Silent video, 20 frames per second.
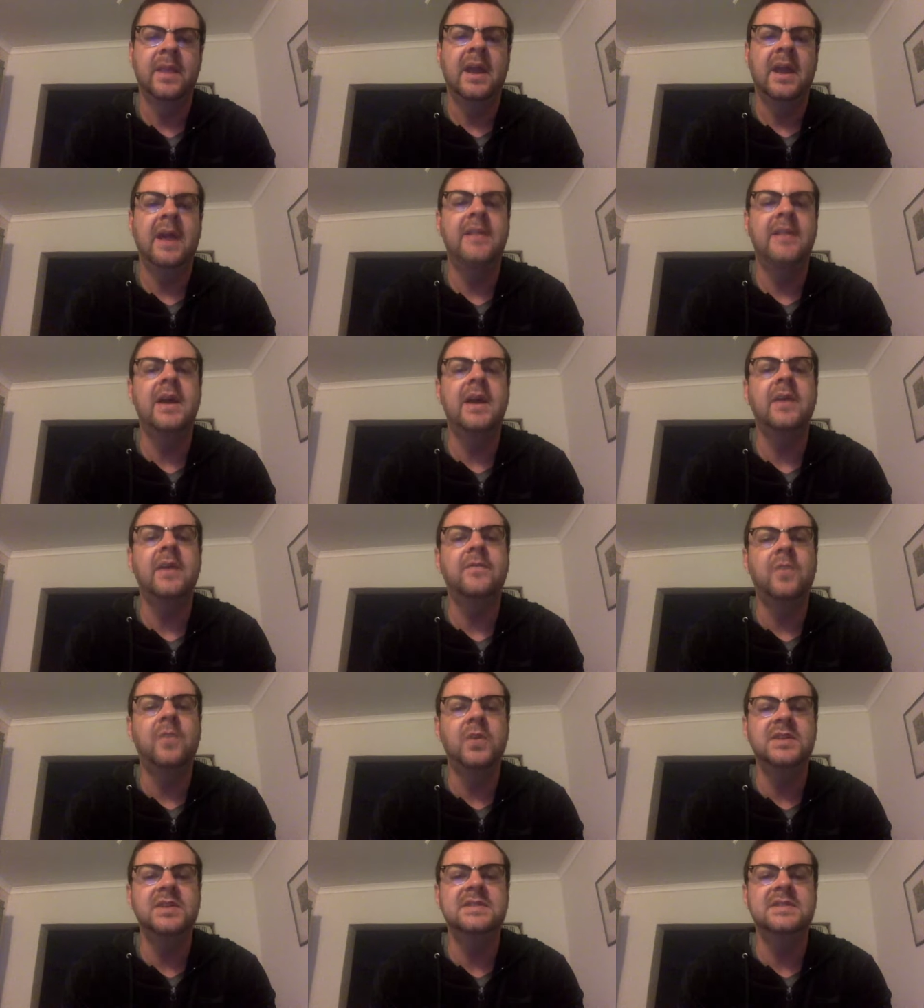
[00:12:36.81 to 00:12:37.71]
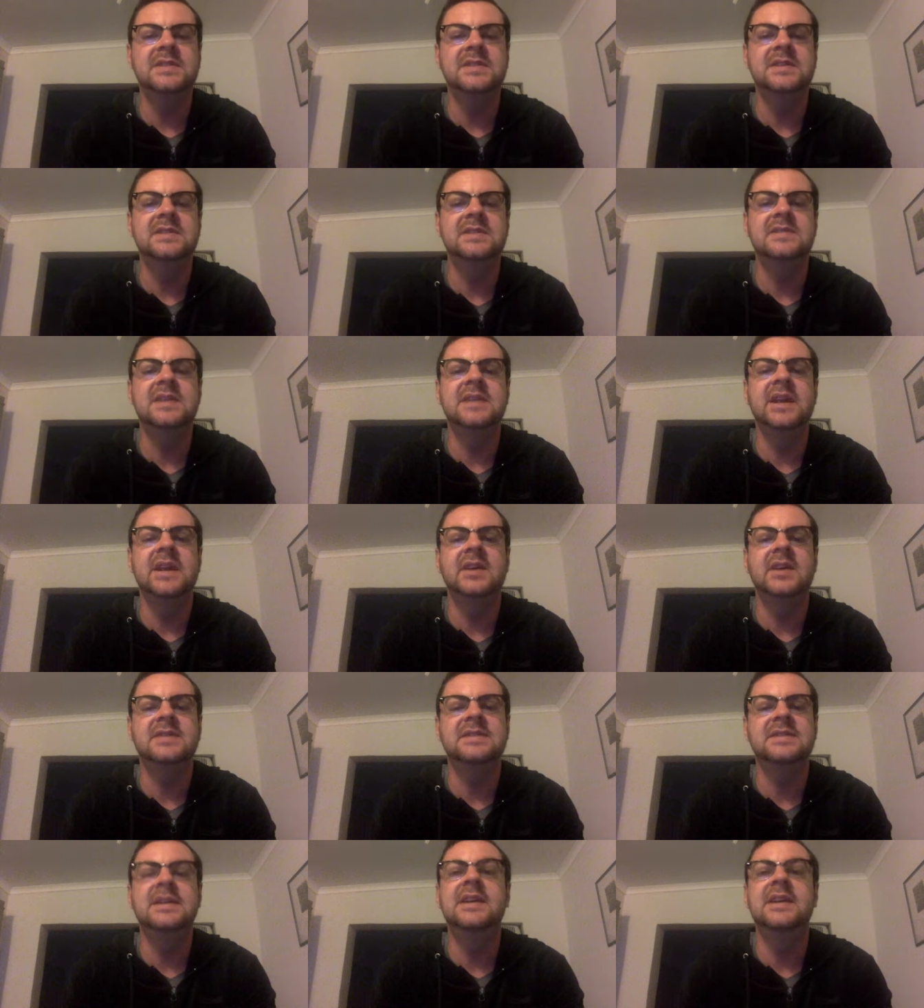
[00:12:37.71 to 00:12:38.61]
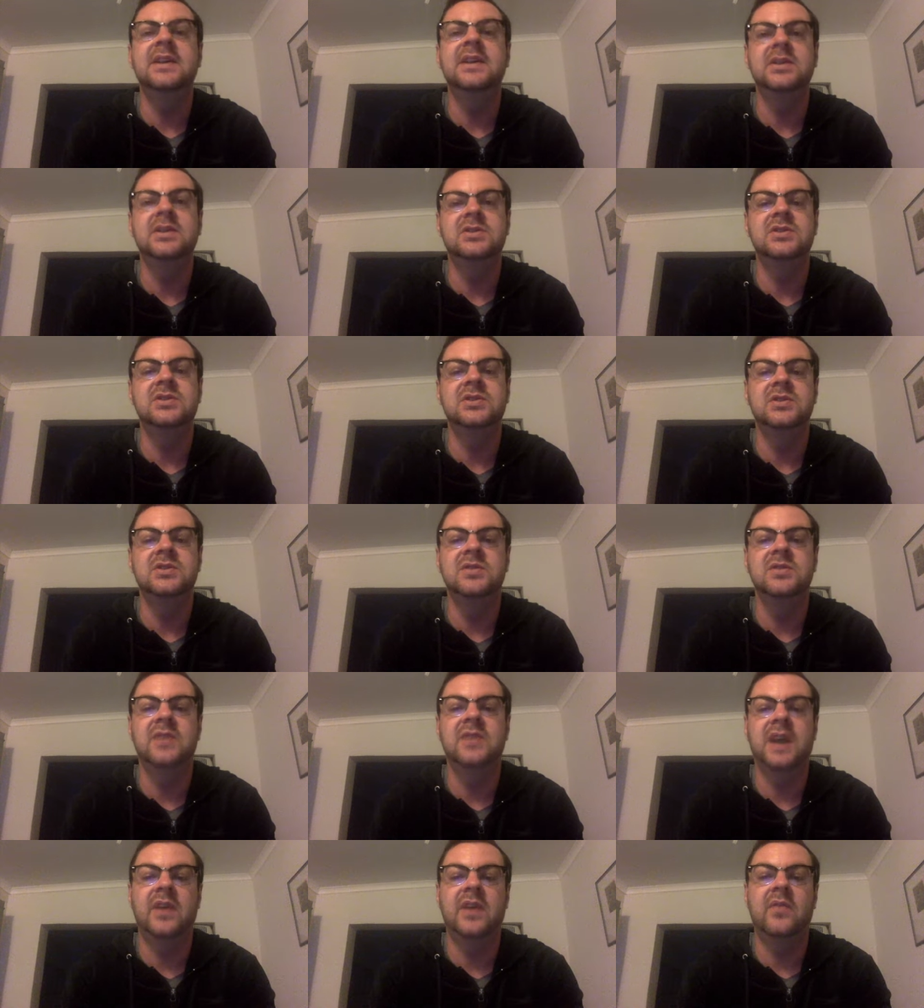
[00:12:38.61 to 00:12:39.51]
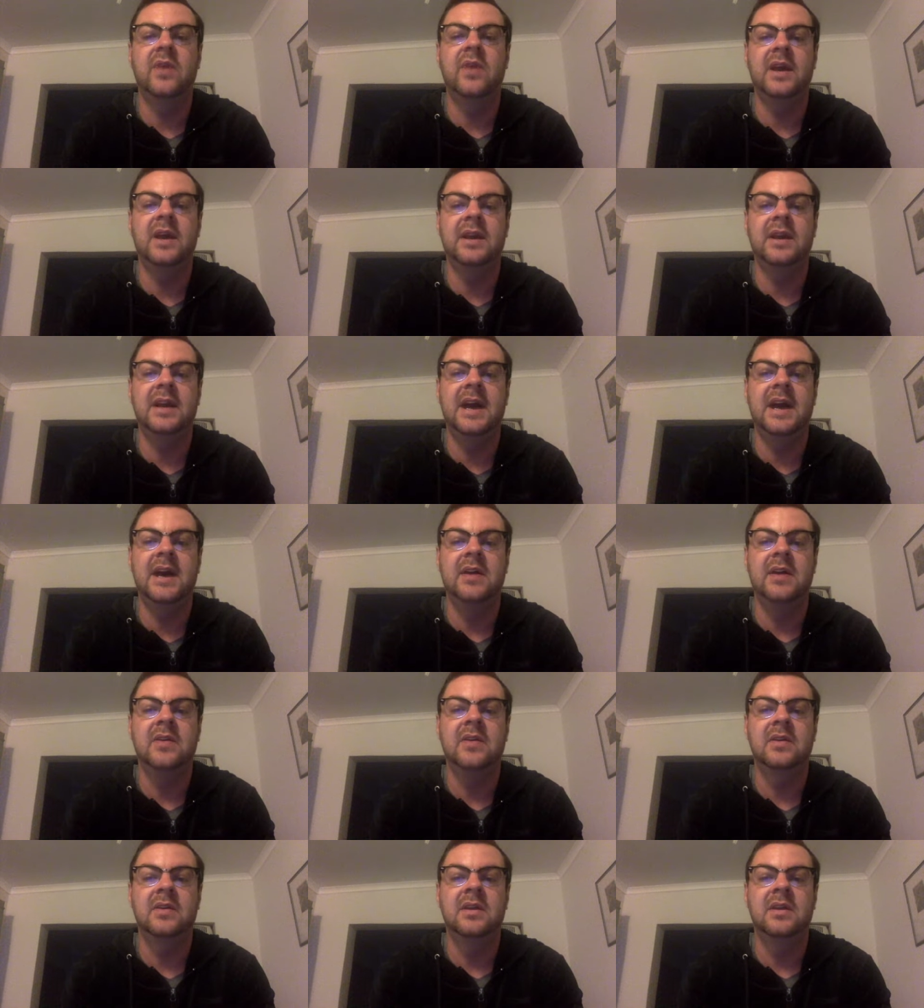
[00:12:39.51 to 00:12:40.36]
And there are voices that are seeking to do that right now.